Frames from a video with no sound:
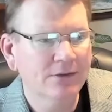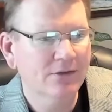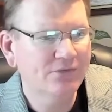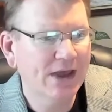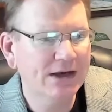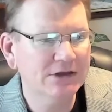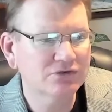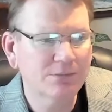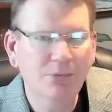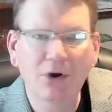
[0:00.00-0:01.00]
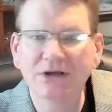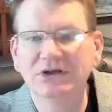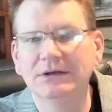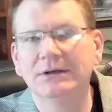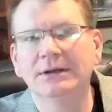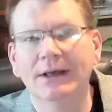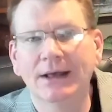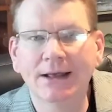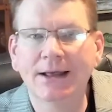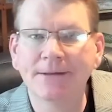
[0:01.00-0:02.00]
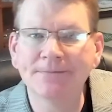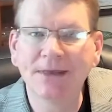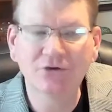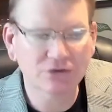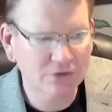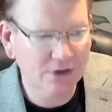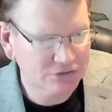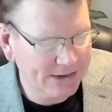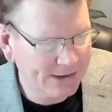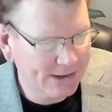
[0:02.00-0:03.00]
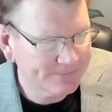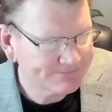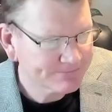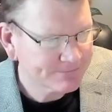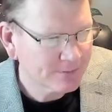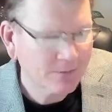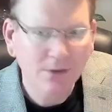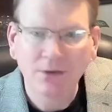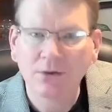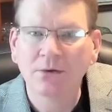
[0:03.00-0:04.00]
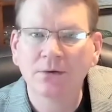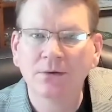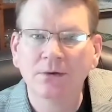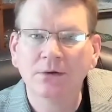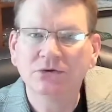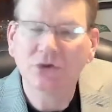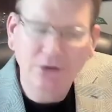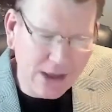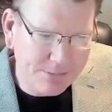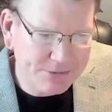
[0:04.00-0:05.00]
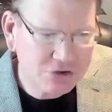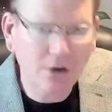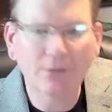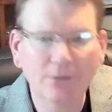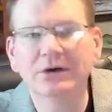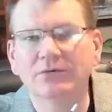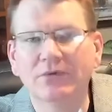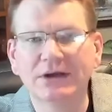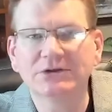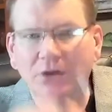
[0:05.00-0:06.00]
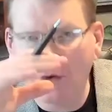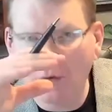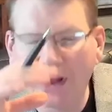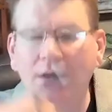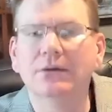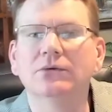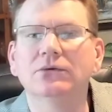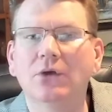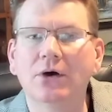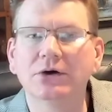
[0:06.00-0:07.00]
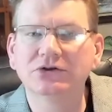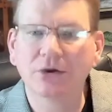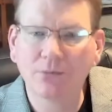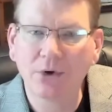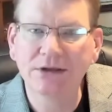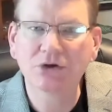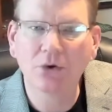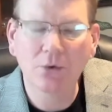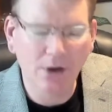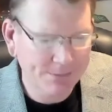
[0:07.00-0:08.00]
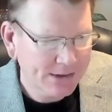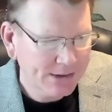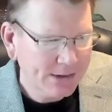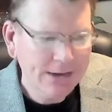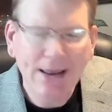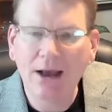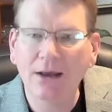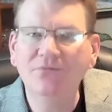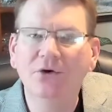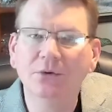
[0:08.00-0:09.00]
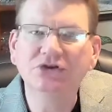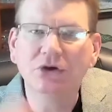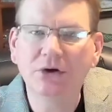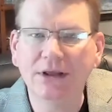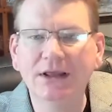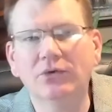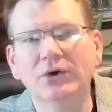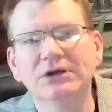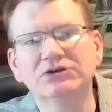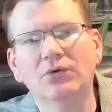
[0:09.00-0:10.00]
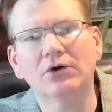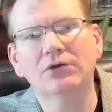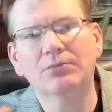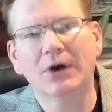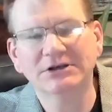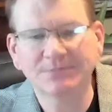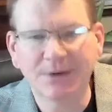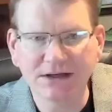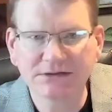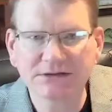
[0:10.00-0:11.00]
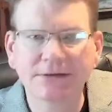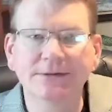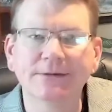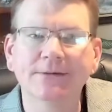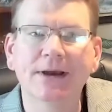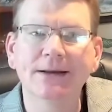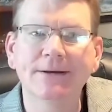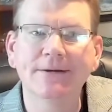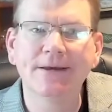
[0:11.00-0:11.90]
The Fed is repressing um, interest rates right now. So they're keeping short rates low while longer term rates go up. Now, if it was due to increased growth prospects, right?